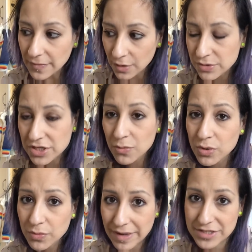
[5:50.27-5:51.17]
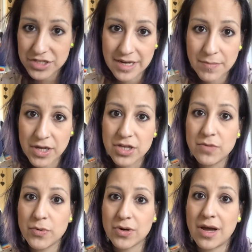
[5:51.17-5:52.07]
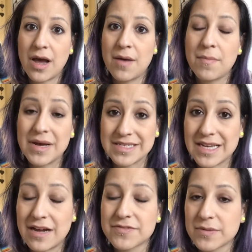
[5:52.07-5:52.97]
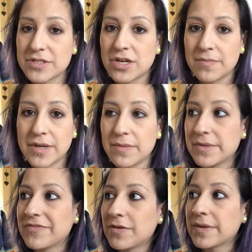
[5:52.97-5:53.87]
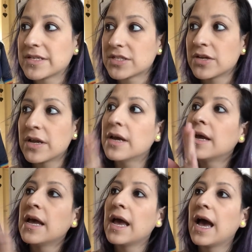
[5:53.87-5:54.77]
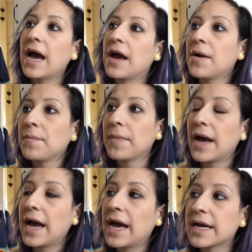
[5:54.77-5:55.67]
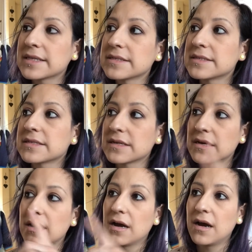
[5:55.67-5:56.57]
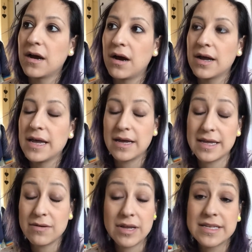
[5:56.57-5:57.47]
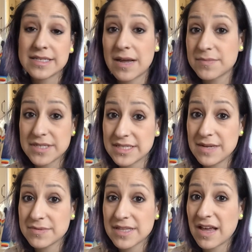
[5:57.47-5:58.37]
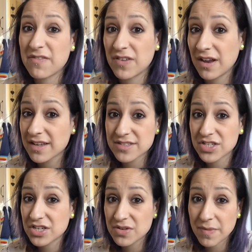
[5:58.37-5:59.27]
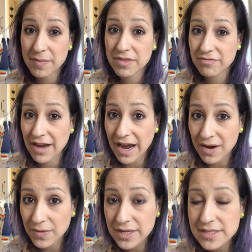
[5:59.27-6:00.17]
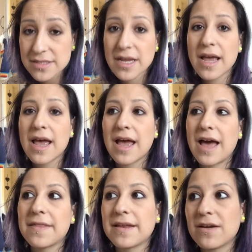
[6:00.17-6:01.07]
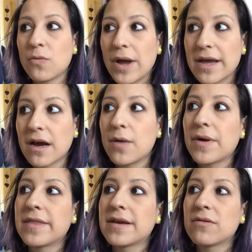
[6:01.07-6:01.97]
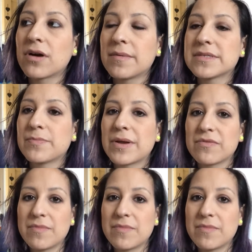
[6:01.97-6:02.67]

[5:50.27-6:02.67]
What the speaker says: which I will mention in my newborn must-haves, which I'm going to be filming soon. And he sleeps in there for like 2, maybe 3 hours, and then he'll wake up, and then he'll come into bed with